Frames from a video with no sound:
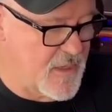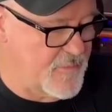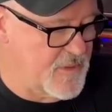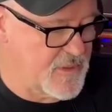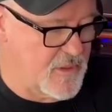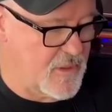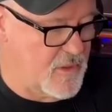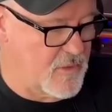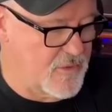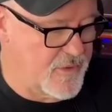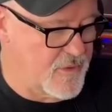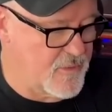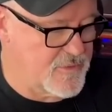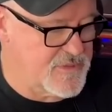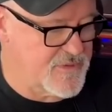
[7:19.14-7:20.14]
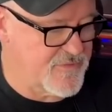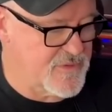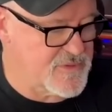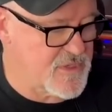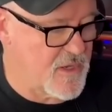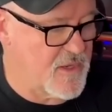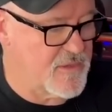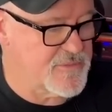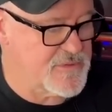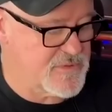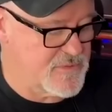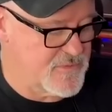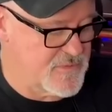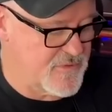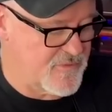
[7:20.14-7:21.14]
and go. Different times,
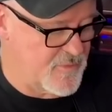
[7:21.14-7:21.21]
different